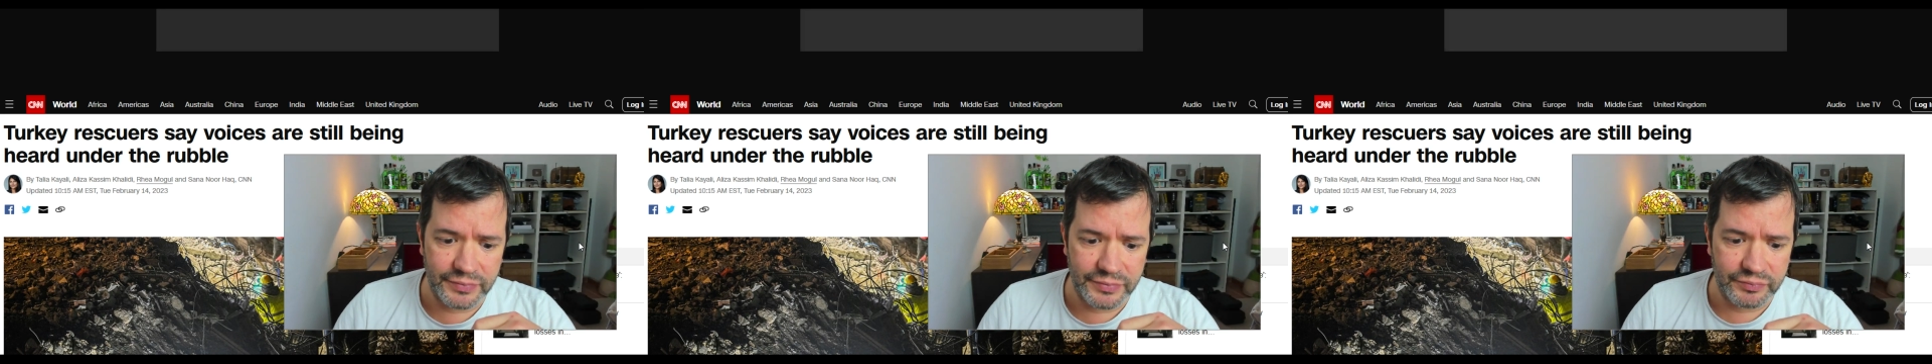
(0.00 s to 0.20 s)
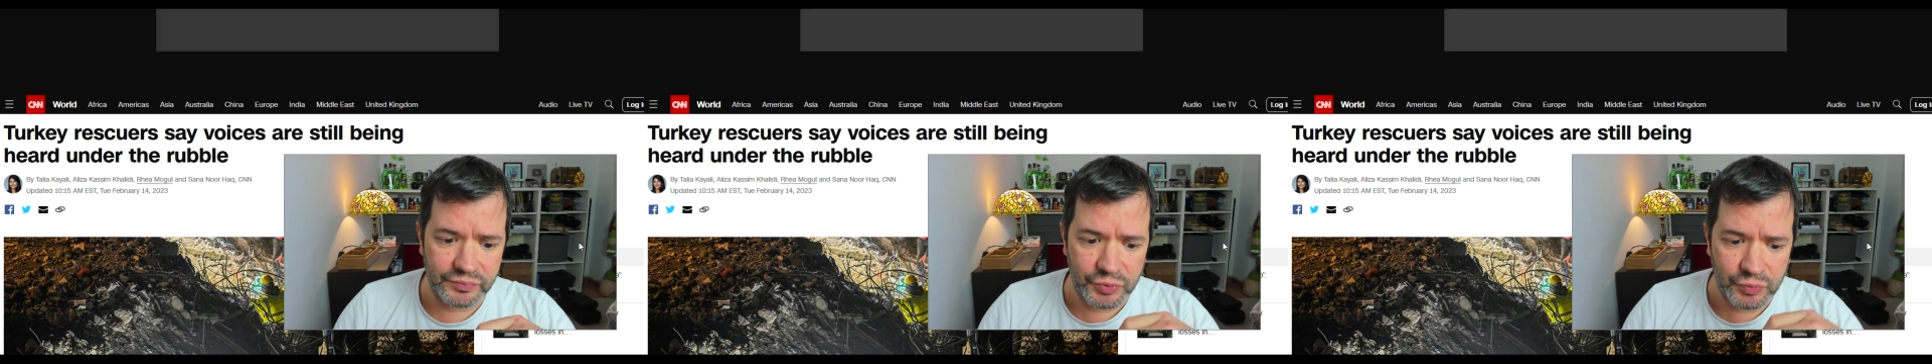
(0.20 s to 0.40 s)

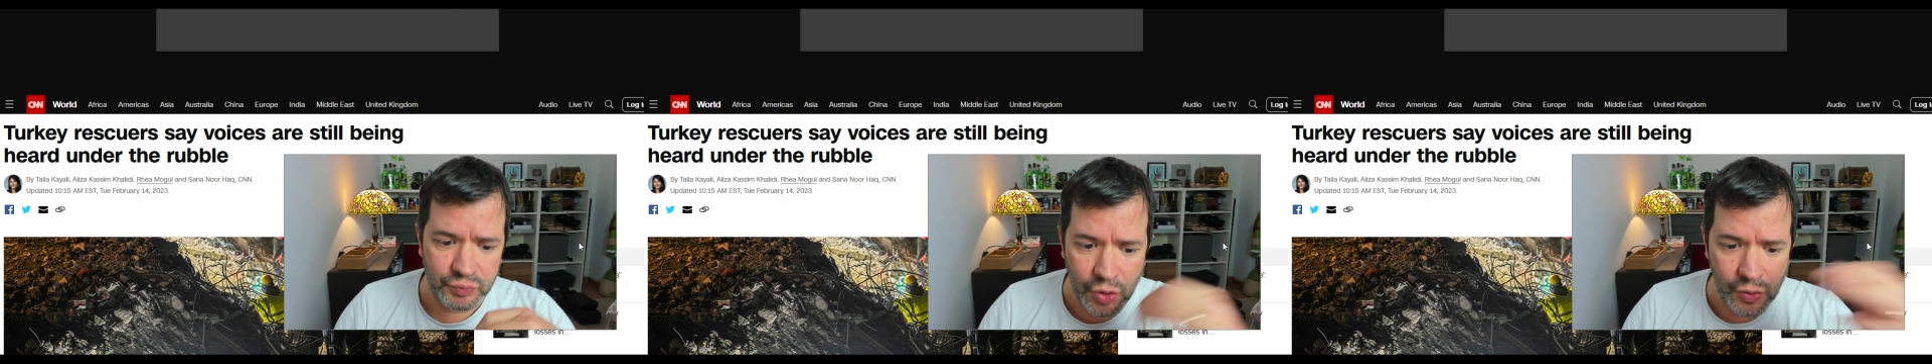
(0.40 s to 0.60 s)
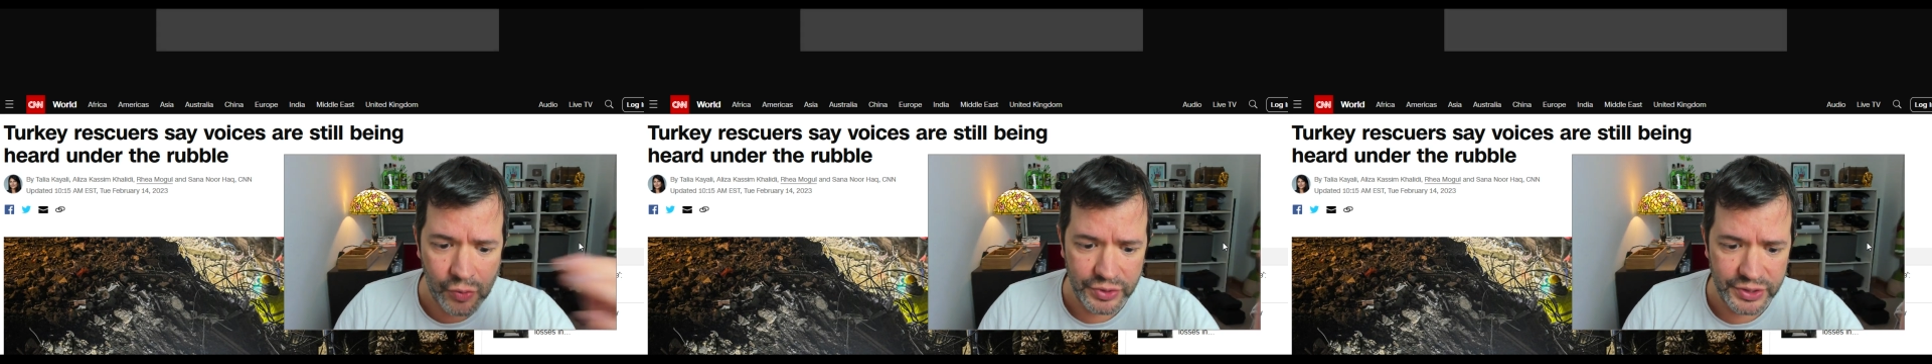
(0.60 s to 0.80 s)

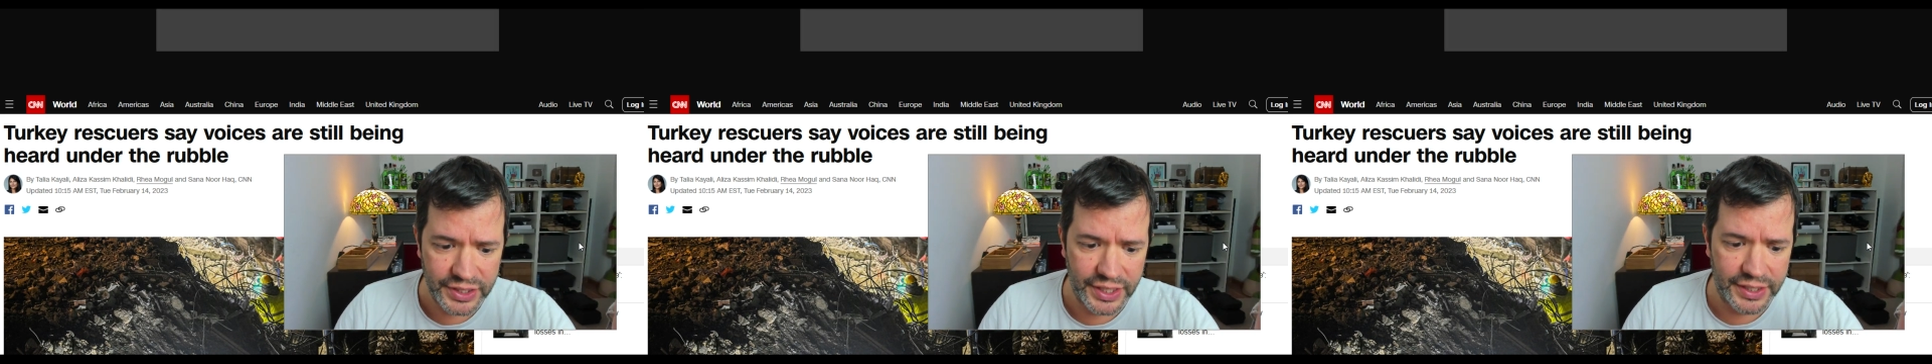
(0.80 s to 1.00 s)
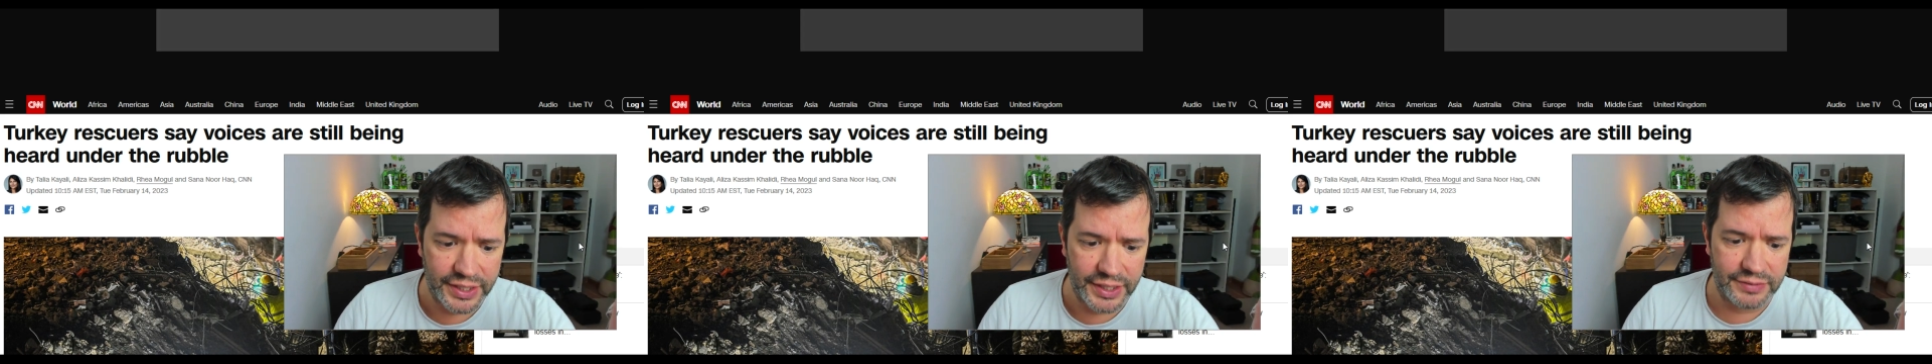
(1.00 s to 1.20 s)

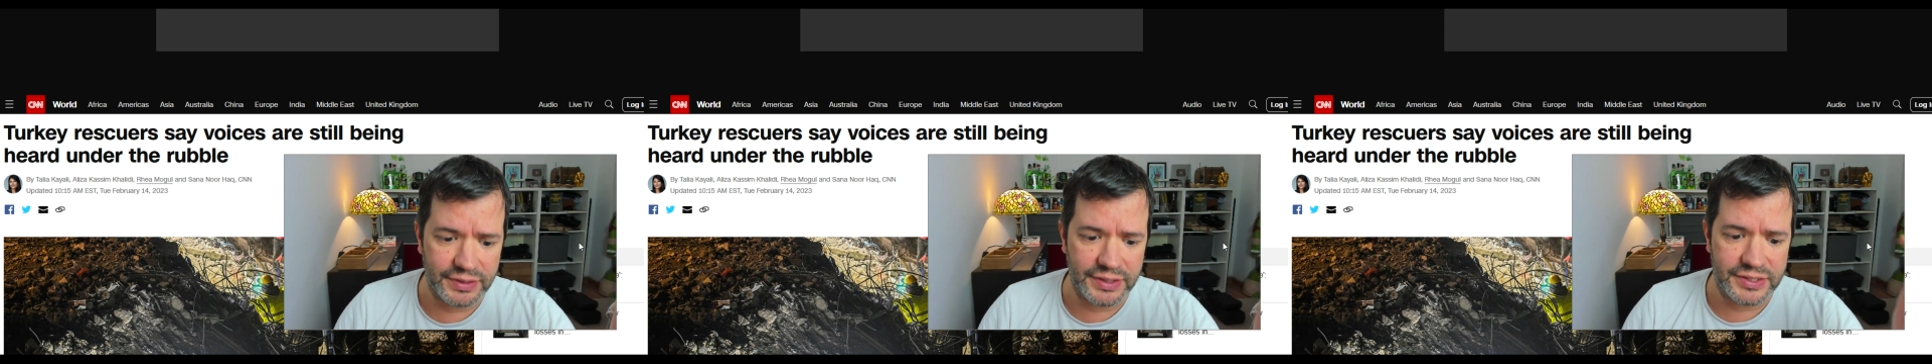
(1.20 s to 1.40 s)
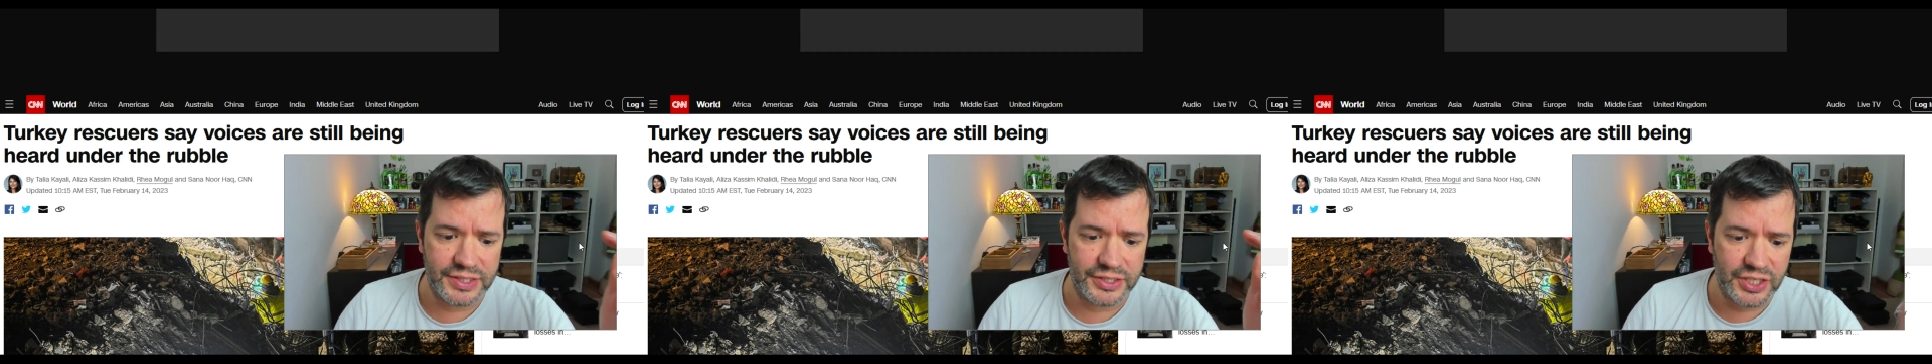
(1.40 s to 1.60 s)
wounded in, in
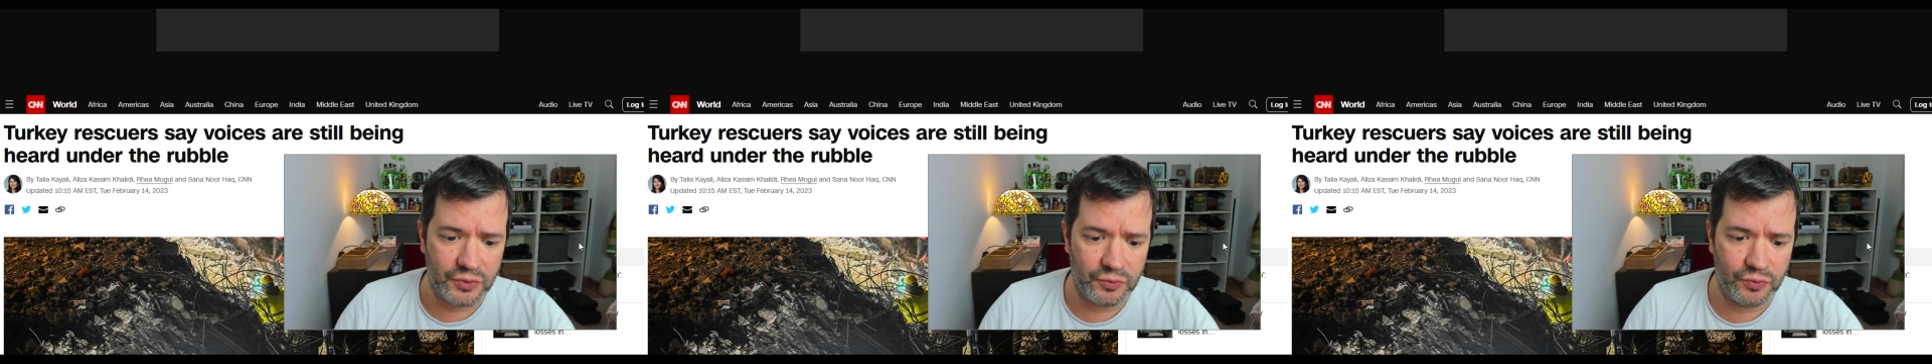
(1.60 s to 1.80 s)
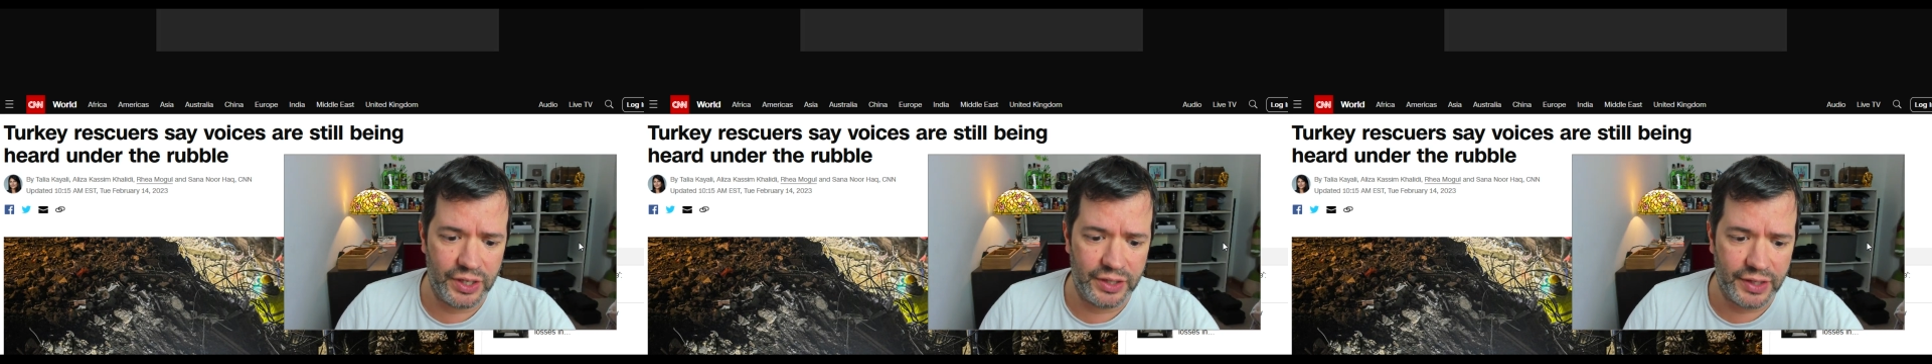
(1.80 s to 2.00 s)
such a
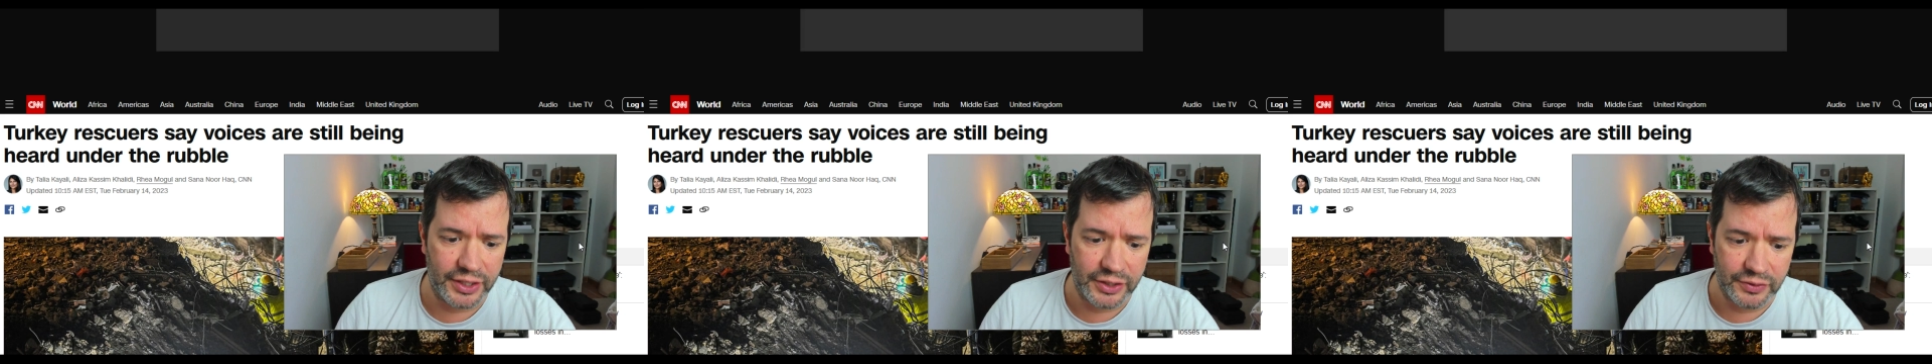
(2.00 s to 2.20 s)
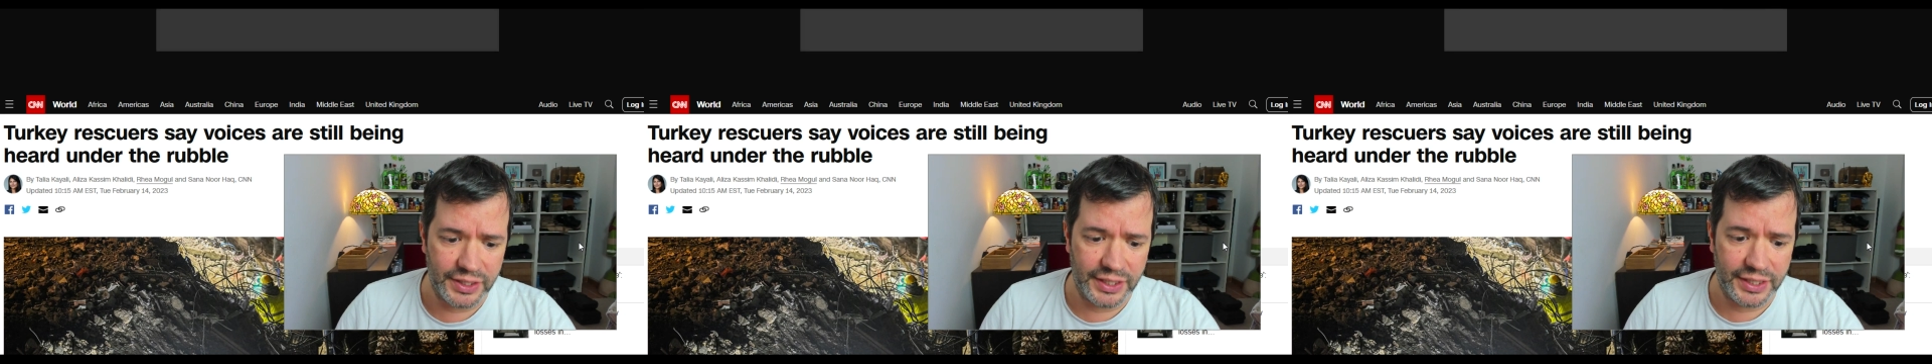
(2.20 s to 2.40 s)
way that
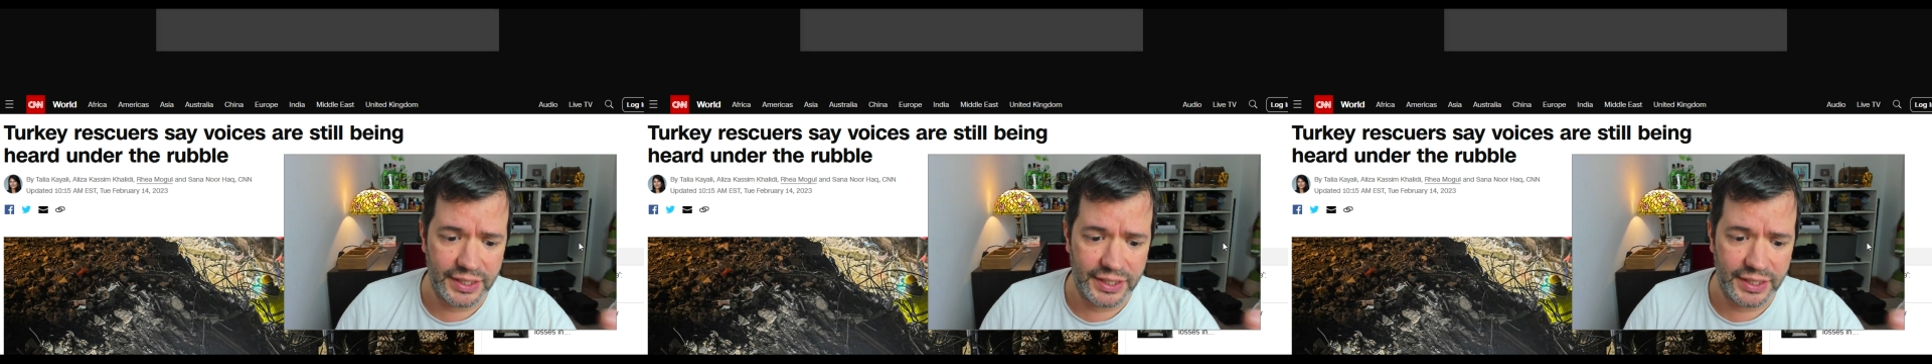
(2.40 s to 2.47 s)
you need